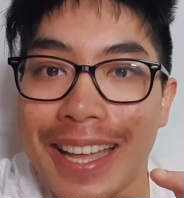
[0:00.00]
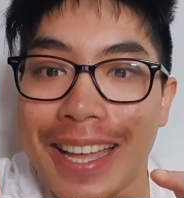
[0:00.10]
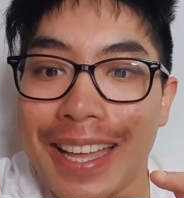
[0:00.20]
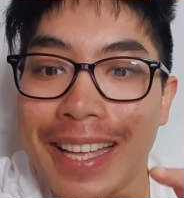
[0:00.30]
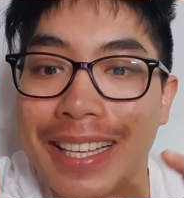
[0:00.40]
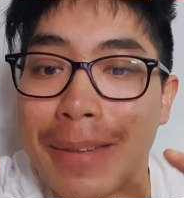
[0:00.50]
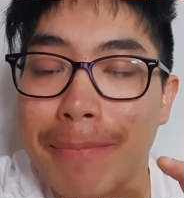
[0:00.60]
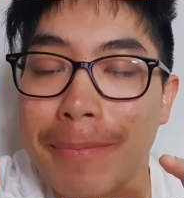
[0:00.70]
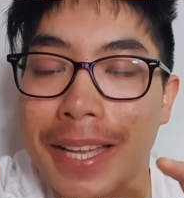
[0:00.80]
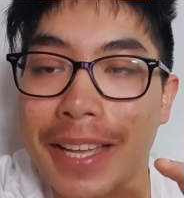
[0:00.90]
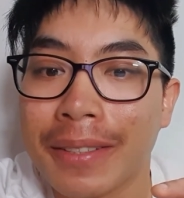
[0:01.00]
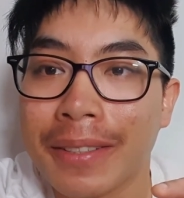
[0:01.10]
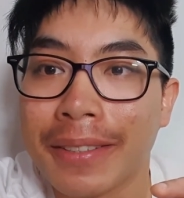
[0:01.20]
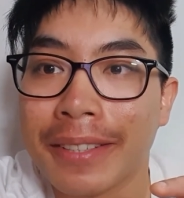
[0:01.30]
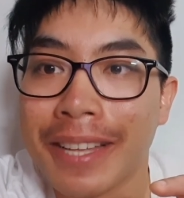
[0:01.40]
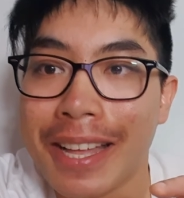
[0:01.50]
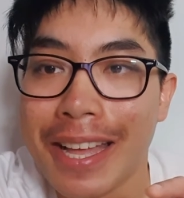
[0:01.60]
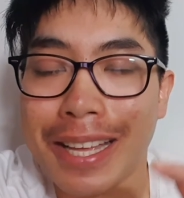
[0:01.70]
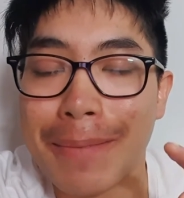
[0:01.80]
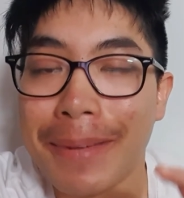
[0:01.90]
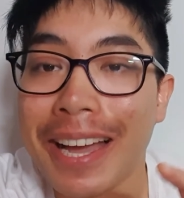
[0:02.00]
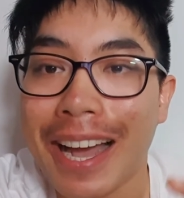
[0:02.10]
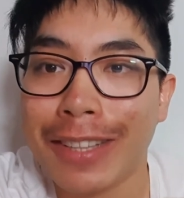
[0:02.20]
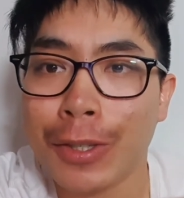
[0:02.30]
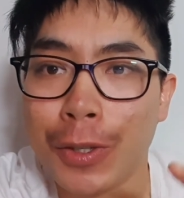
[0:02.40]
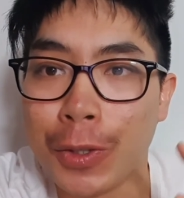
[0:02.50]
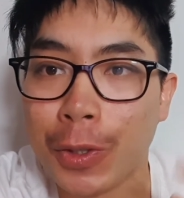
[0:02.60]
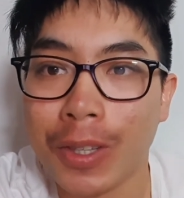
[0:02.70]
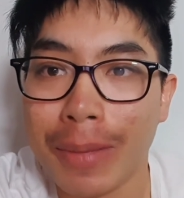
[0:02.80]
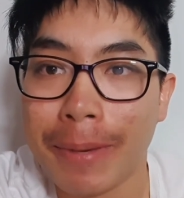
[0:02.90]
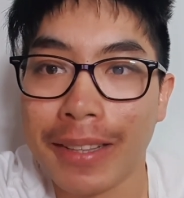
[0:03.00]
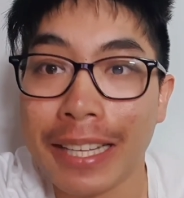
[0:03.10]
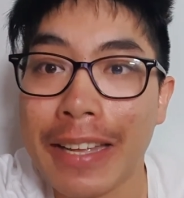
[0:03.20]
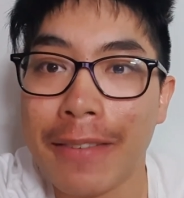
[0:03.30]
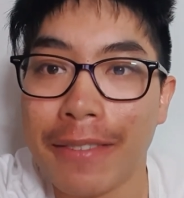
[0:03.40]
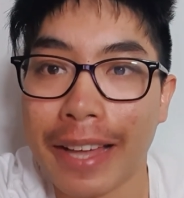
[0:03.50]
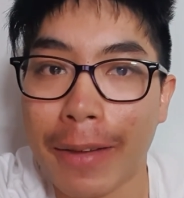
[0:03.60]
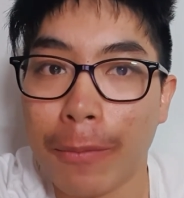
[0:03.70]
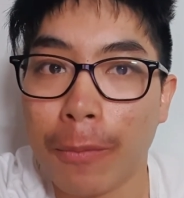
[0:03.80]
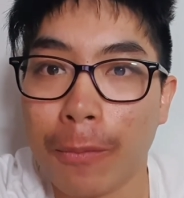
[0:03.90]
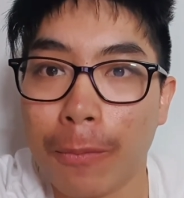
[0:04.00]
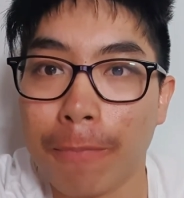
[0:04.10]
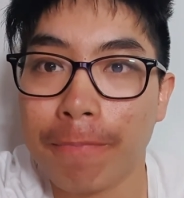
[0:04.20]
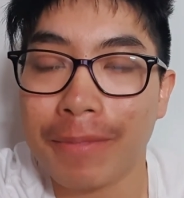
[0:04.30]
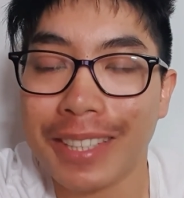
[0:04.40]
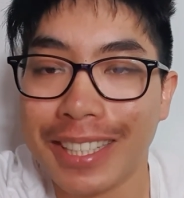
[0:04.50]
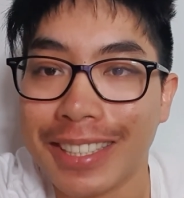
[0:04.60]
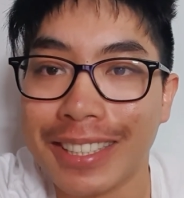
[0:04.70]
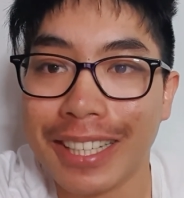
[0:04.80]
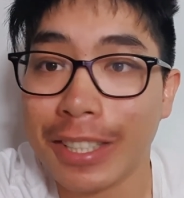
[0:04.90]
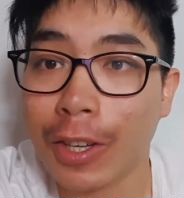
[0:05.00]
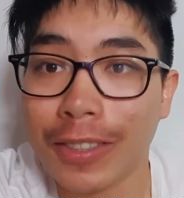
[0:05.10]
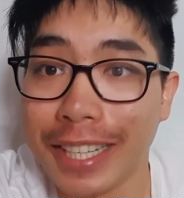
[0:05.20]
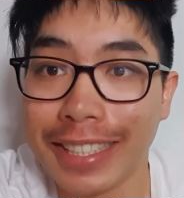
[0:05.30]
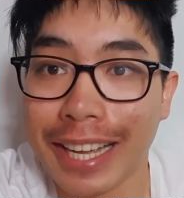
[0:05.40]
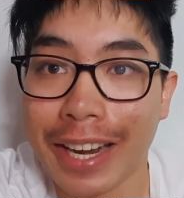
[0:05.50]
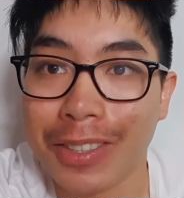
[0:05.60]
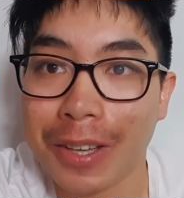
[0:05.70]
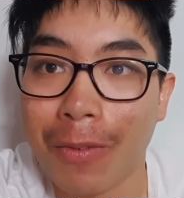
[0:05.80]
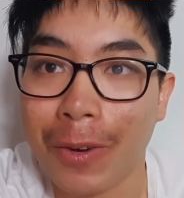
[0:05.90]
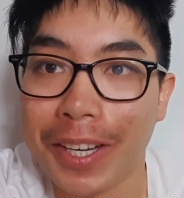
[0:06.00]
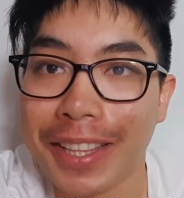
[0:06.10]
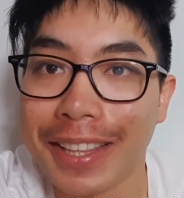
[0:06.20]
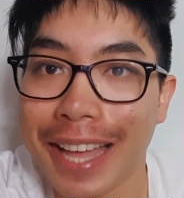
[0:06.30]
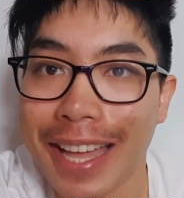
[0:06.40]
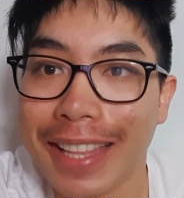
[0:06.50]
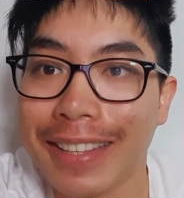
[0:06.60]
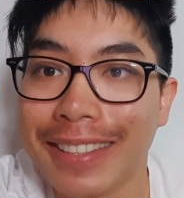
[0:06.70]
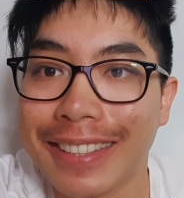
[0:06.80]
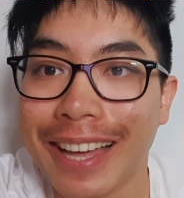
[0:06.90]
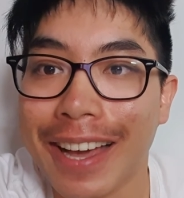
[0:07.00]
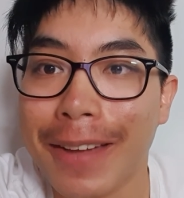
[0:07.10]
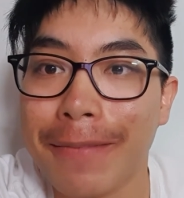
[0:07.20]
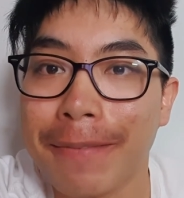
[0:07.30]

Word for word: it can be it can be hard to truly believe that this does not dictate our self-worth and that